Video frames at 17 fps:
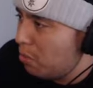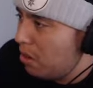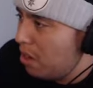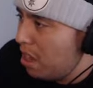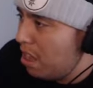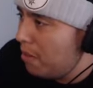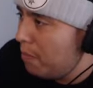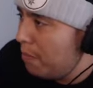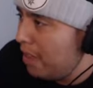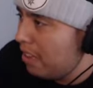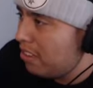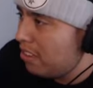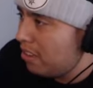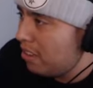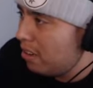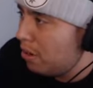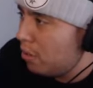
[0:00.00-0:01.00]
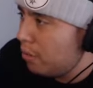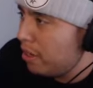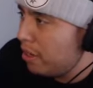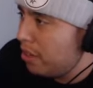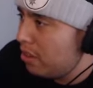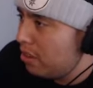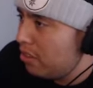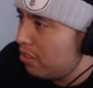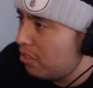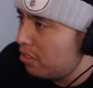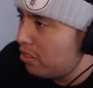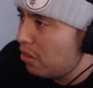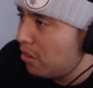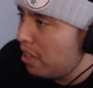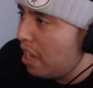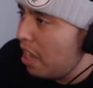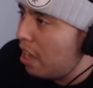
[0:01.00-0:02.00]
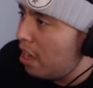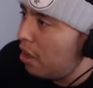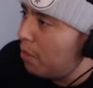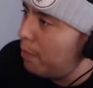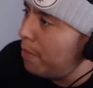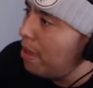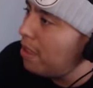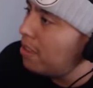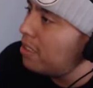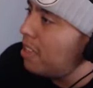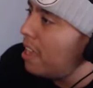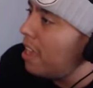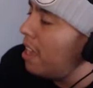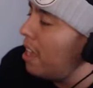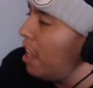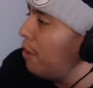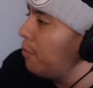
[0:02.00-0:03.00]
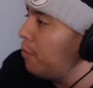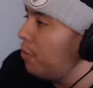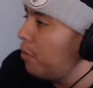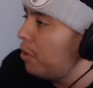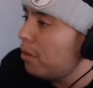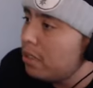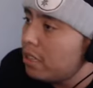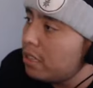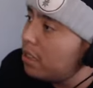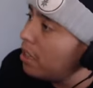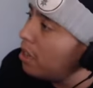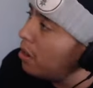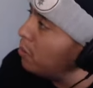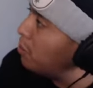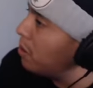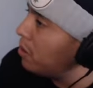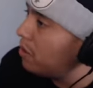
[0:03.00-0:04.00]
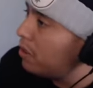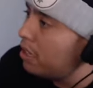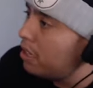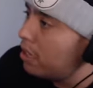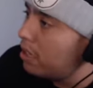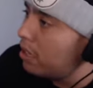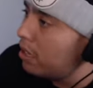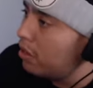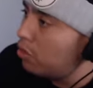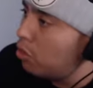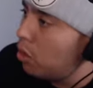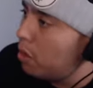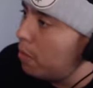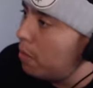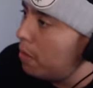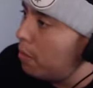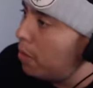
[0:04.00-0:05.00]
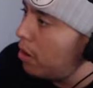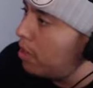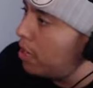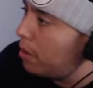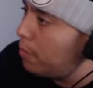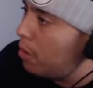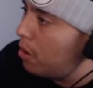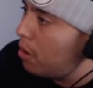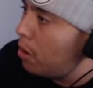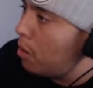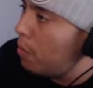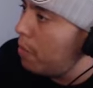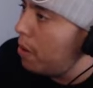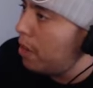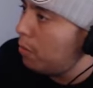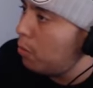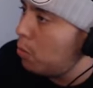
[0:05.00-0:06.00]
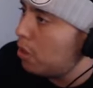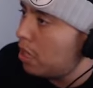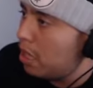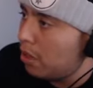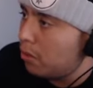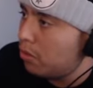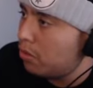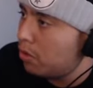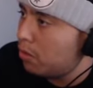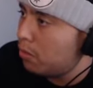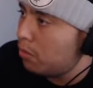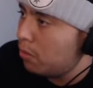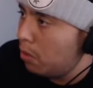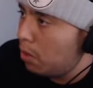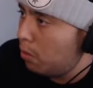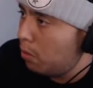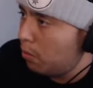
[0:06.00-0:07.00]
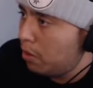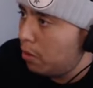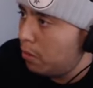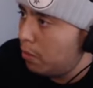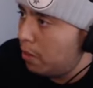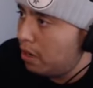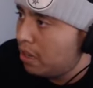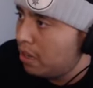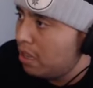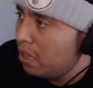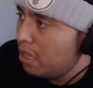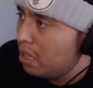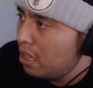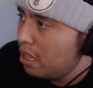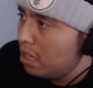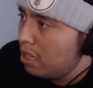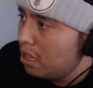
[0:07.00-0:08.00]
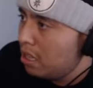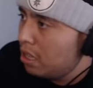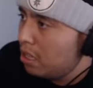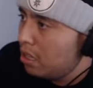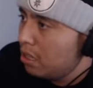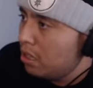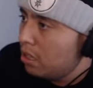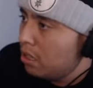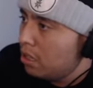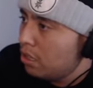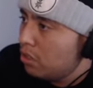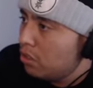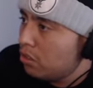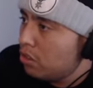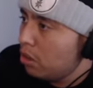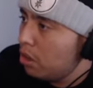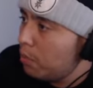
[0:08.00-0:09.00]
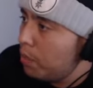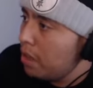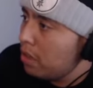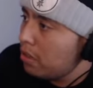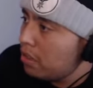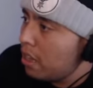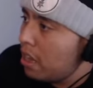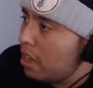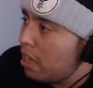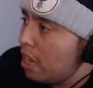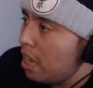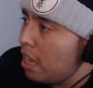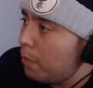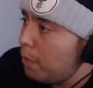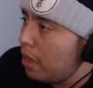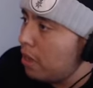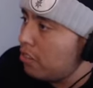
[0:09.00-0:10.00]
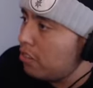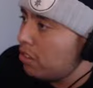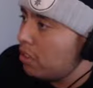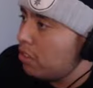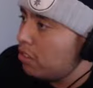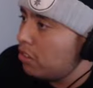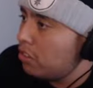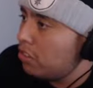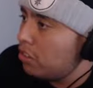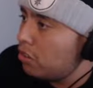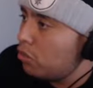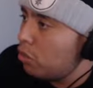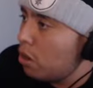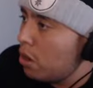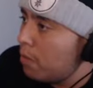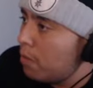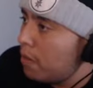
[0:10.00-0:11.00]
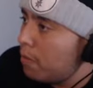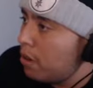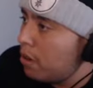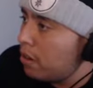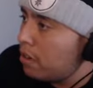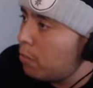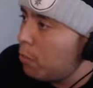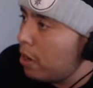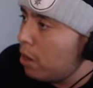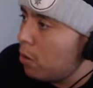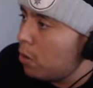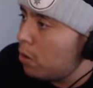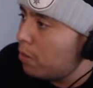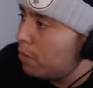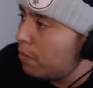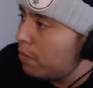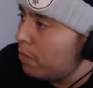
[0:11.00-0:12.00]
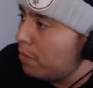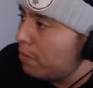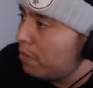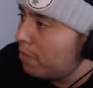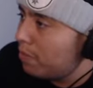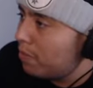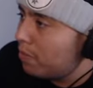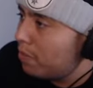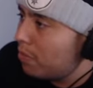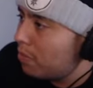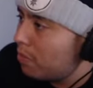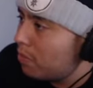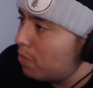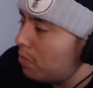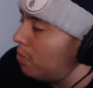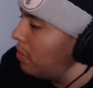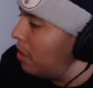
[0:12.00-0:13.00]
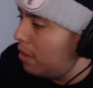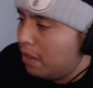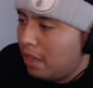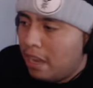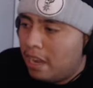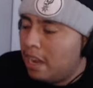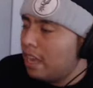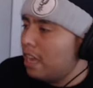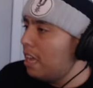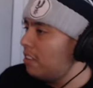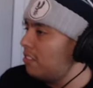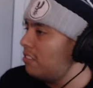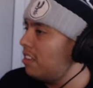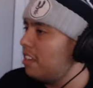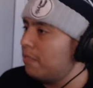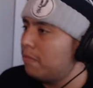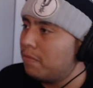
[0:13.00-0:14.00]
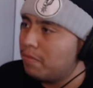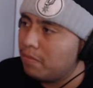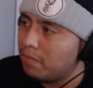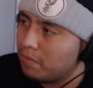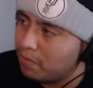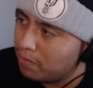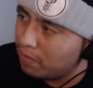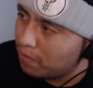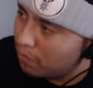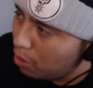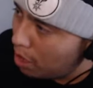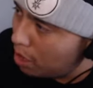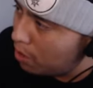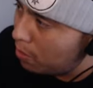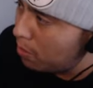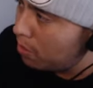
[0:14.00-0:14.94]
not based in an arena, so yeah, about that, I really did really enjoy my birthday party. Oh my, what the hell? going on? So about that, I basically just enjoyed my birthday. Wait, hold up. And I got sniped. Wow.